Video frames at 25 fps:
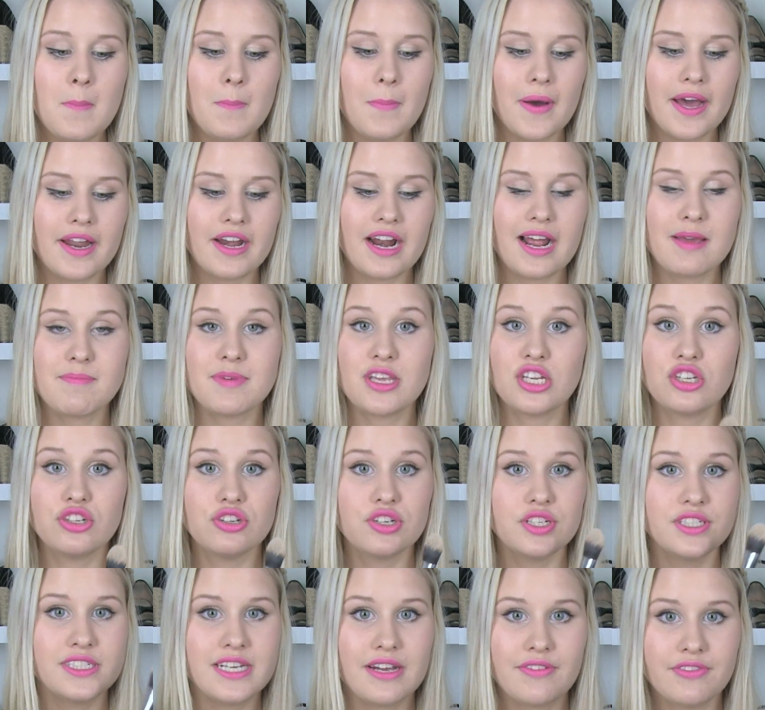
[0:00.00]
but I mean
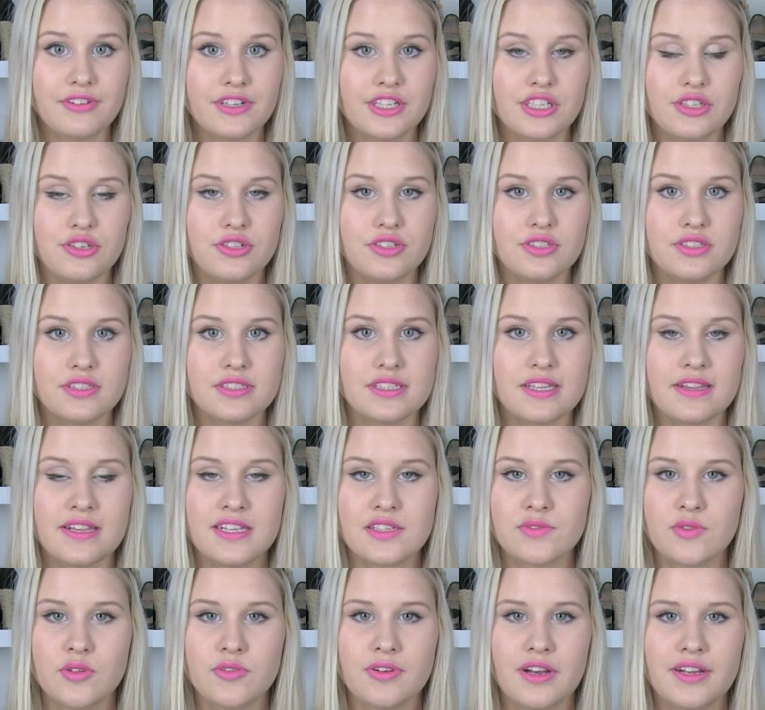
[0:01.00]
you could definitely use
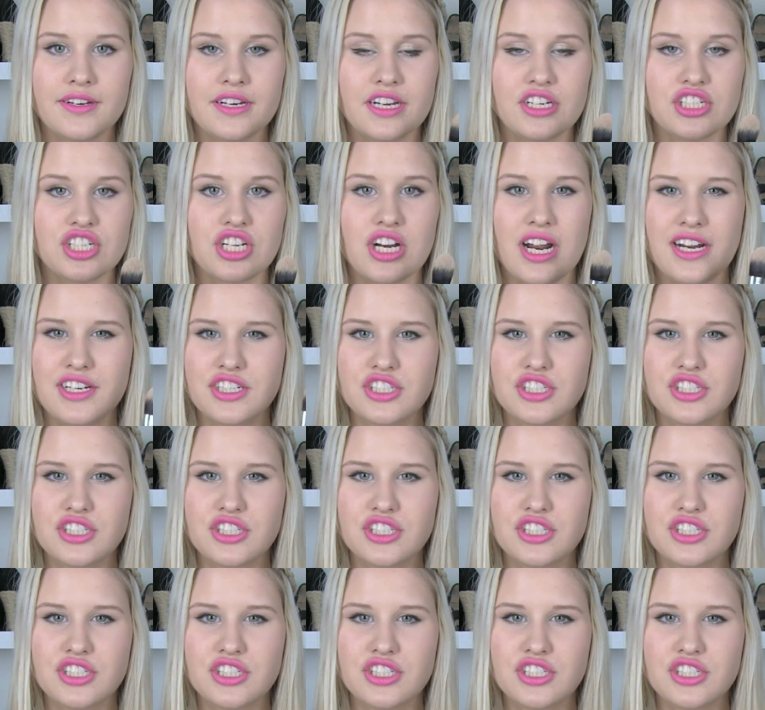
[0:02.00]
this for foundation.